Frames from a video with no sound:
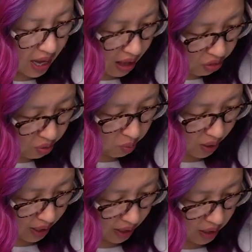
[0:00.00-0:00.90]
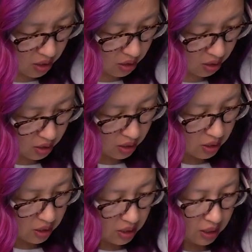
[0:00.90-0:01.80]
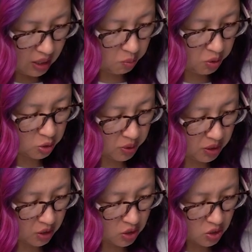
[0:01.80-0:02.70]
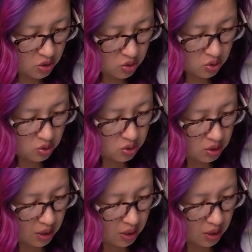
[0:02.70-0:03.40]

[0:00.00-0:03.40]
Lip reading: other way in which we can use